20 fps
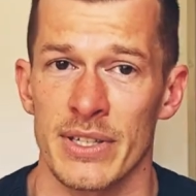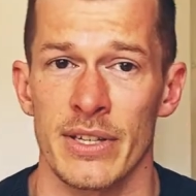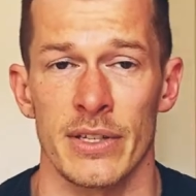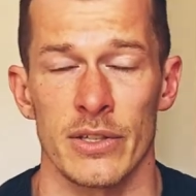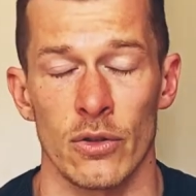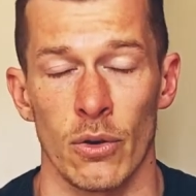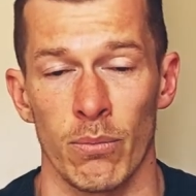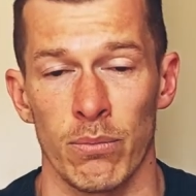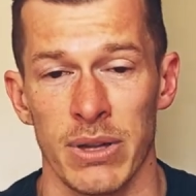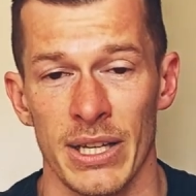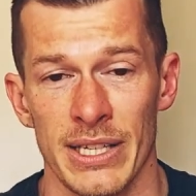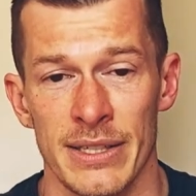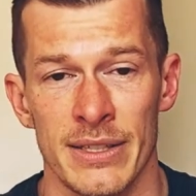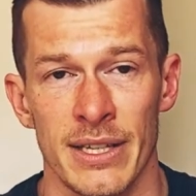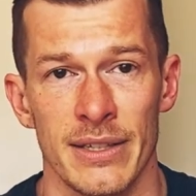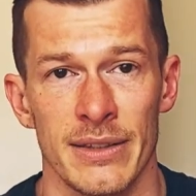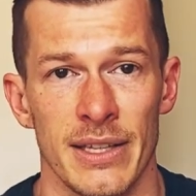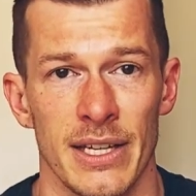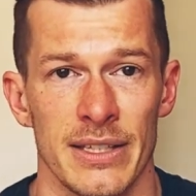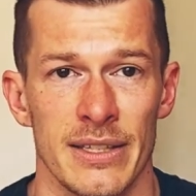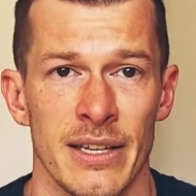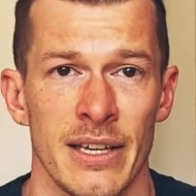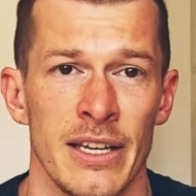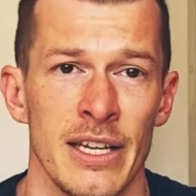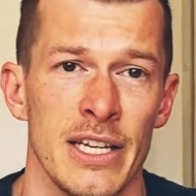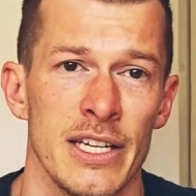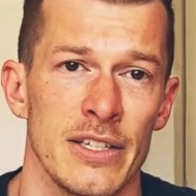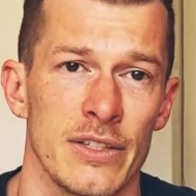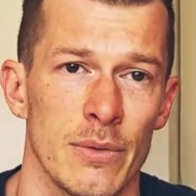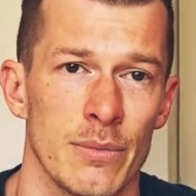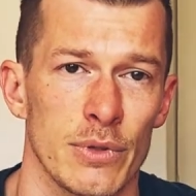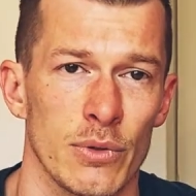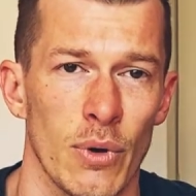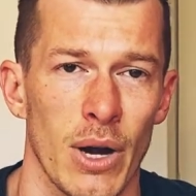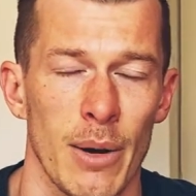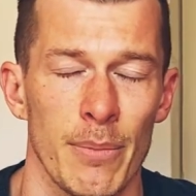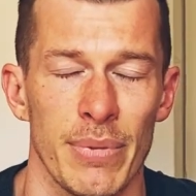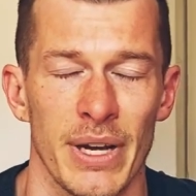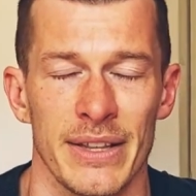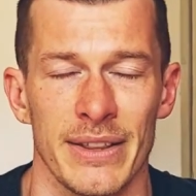So please hit that
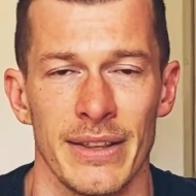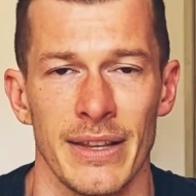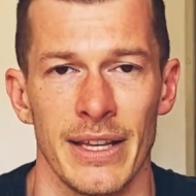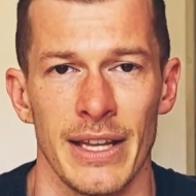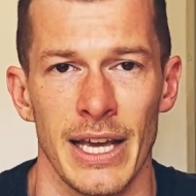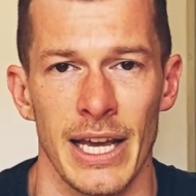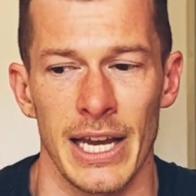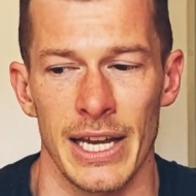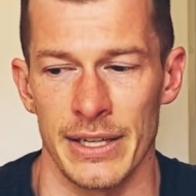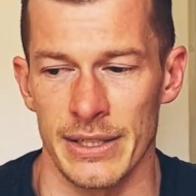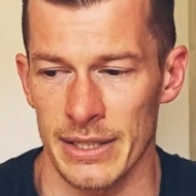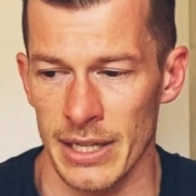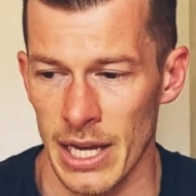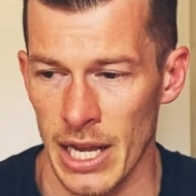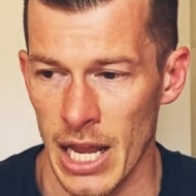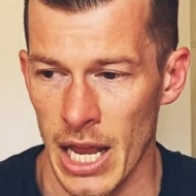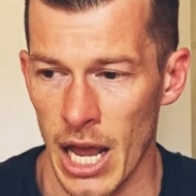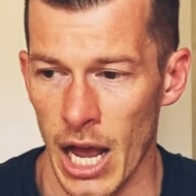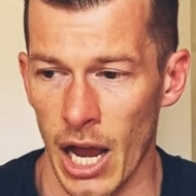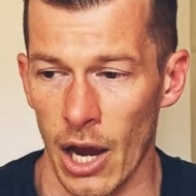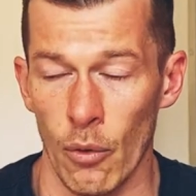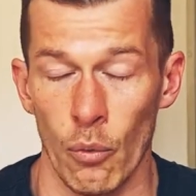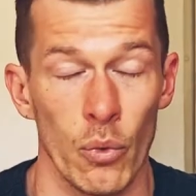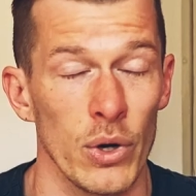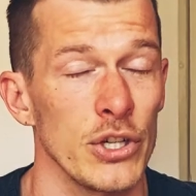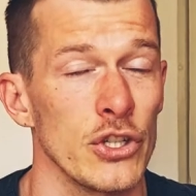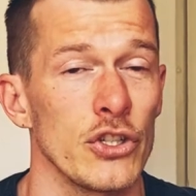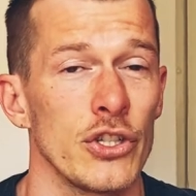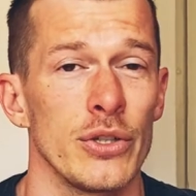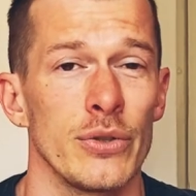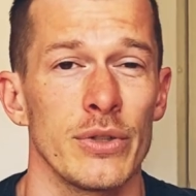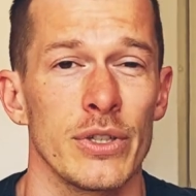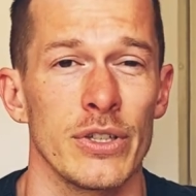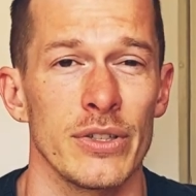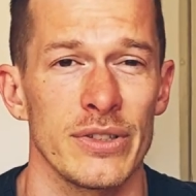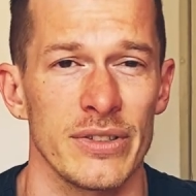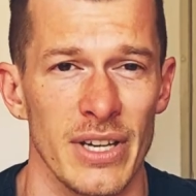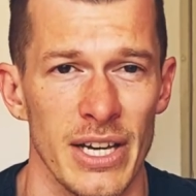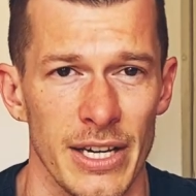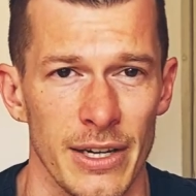subscribe button, and I wish you a good
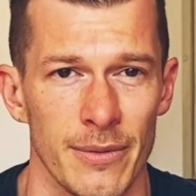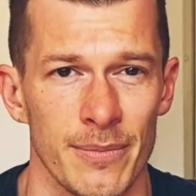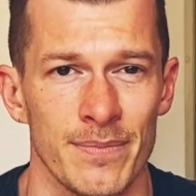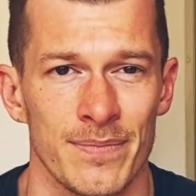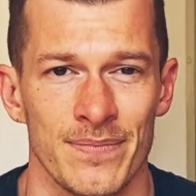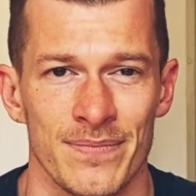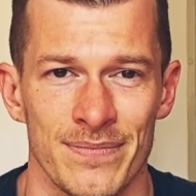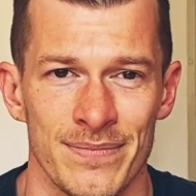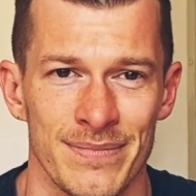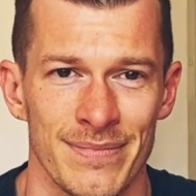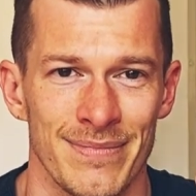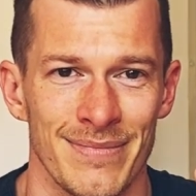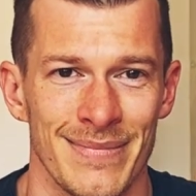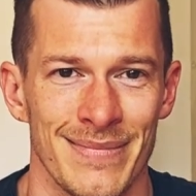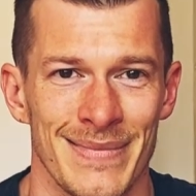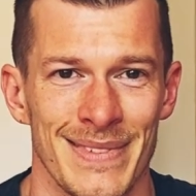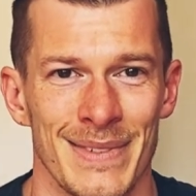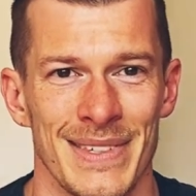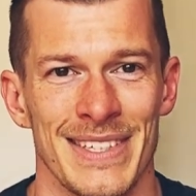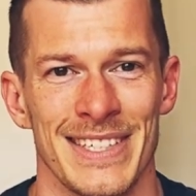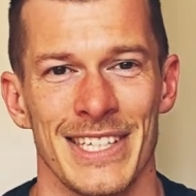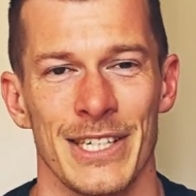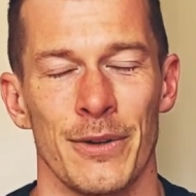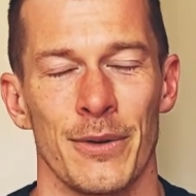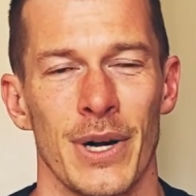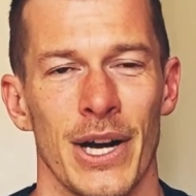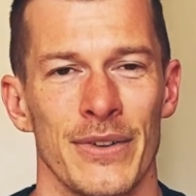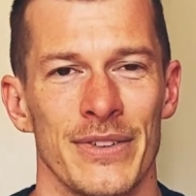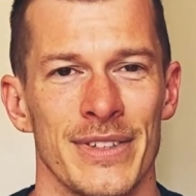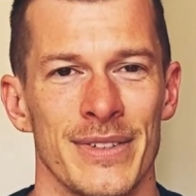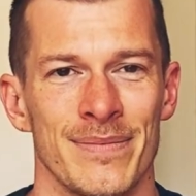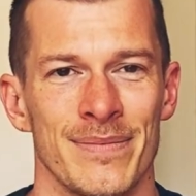day. See you around.